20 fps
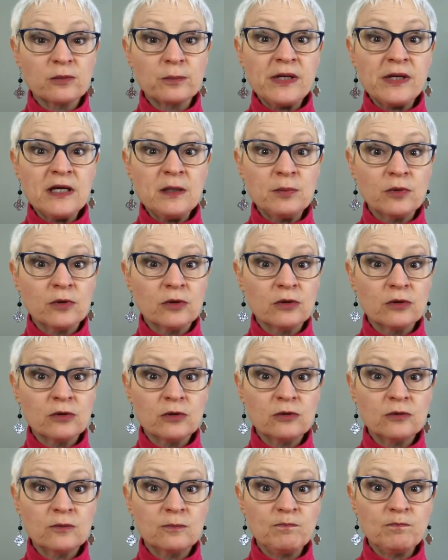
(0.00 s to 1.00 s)

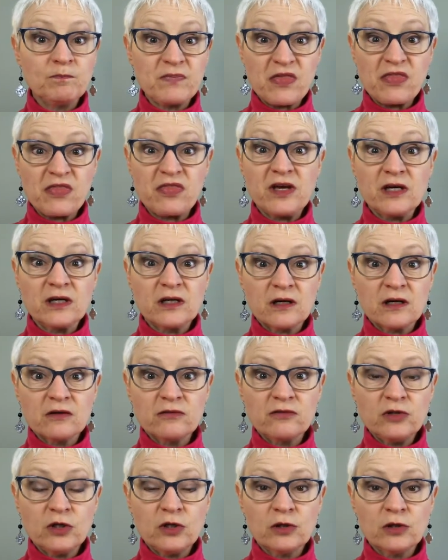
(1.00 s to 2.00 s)
people think of
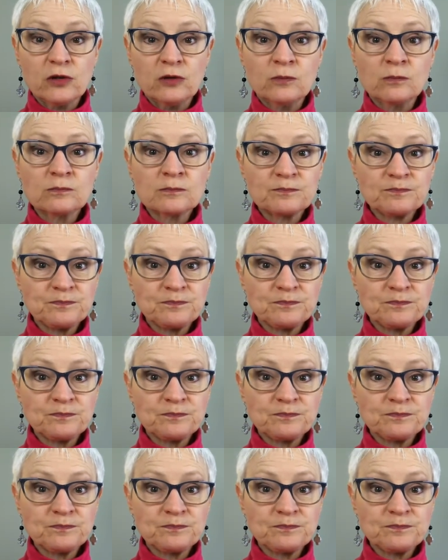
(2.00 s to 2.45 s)
you.